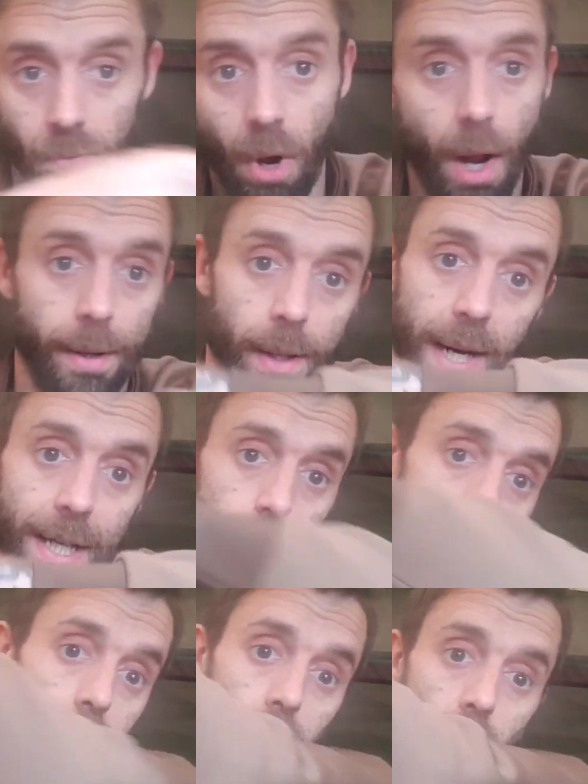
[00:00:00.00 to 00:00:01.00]
right, the
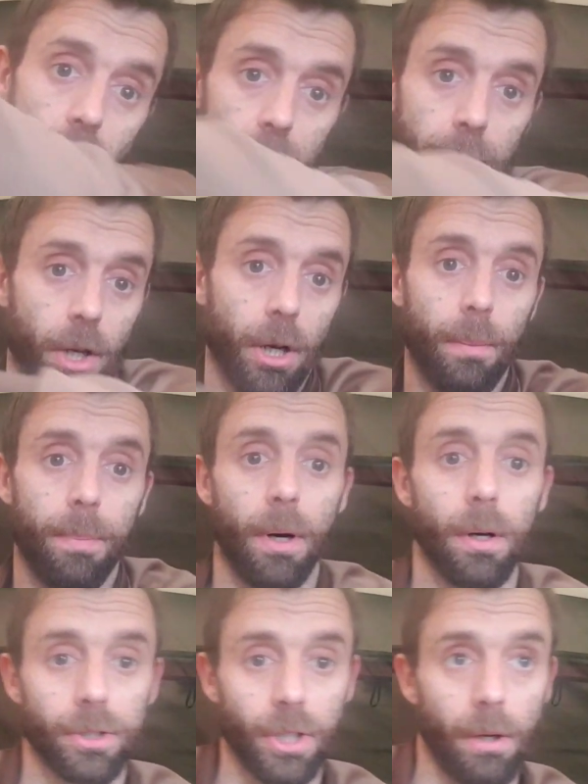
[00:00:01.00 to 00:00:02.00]
last one right near the car
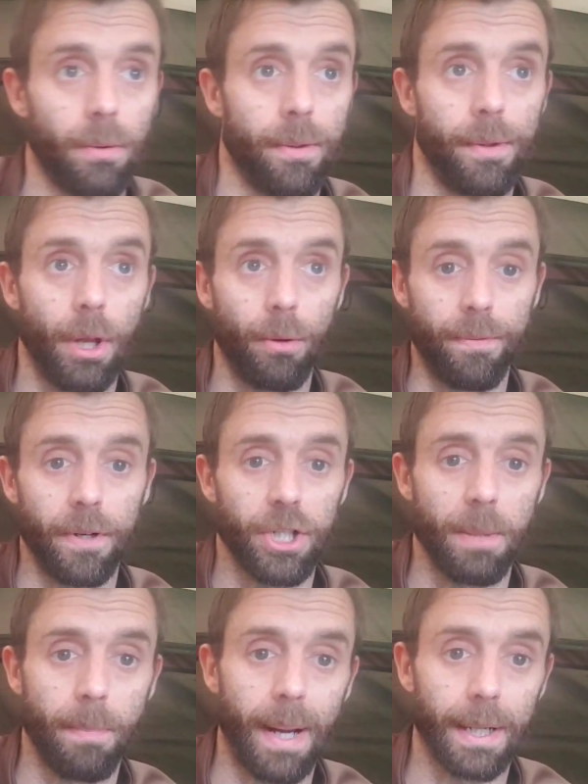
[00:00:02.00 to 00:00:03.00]
park, so no
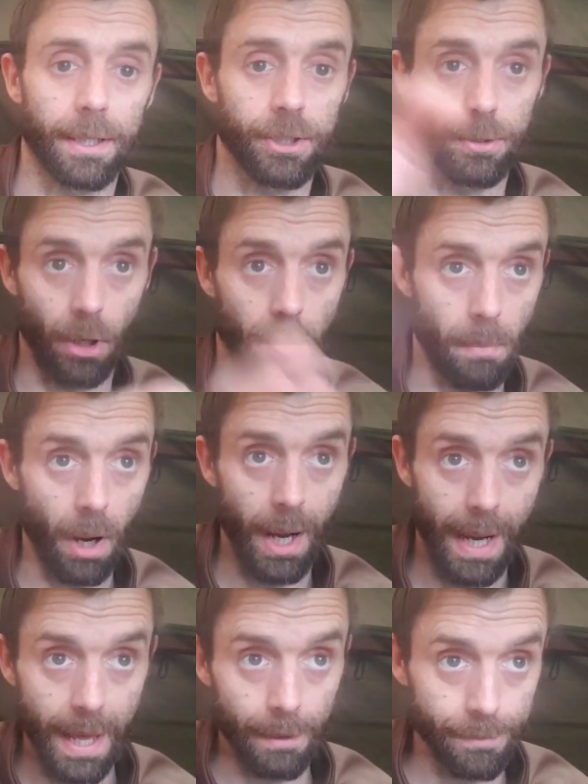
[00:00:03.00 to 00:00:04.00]
fishing banks on my
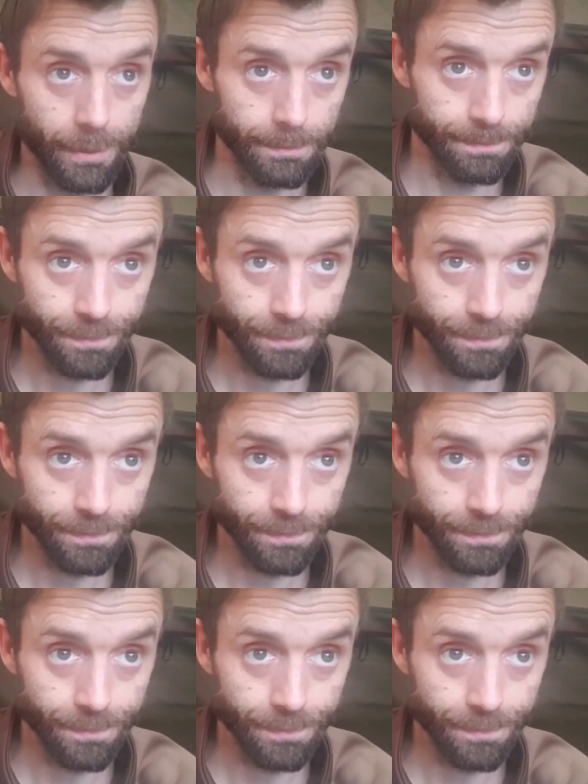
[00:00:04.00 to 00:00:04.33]
left.